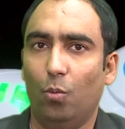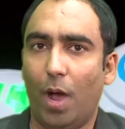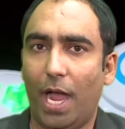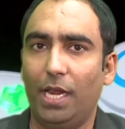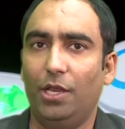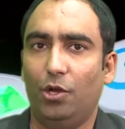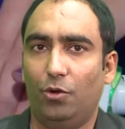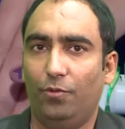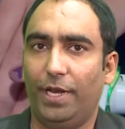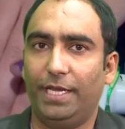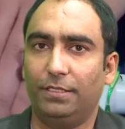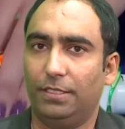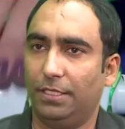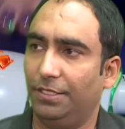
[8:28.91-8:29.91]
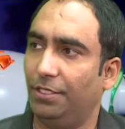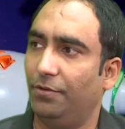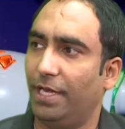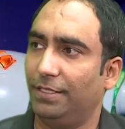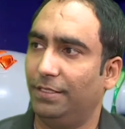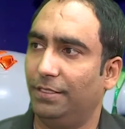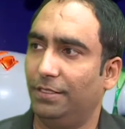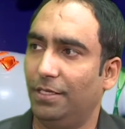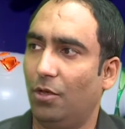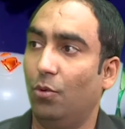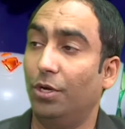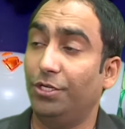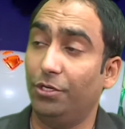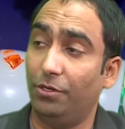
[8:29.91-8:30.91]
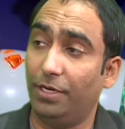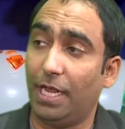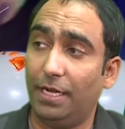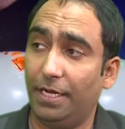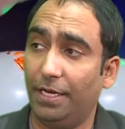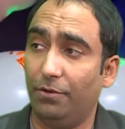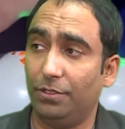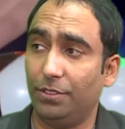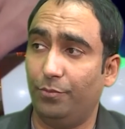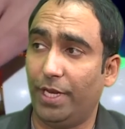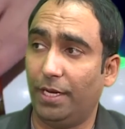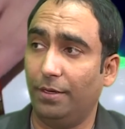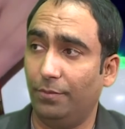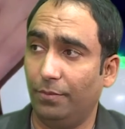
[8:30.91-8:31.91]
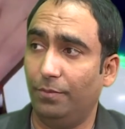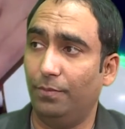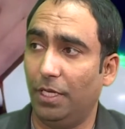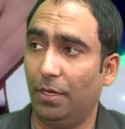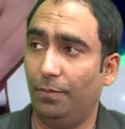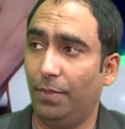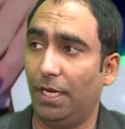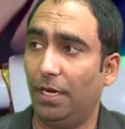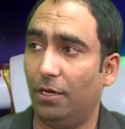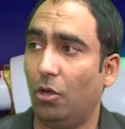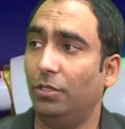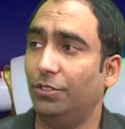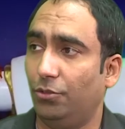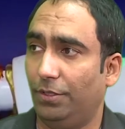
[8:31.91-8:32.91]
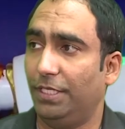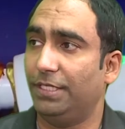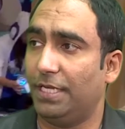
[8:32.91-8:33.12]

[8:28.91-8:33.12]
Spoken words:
while you're wearing such devices. Now, virtual reality was a big player also this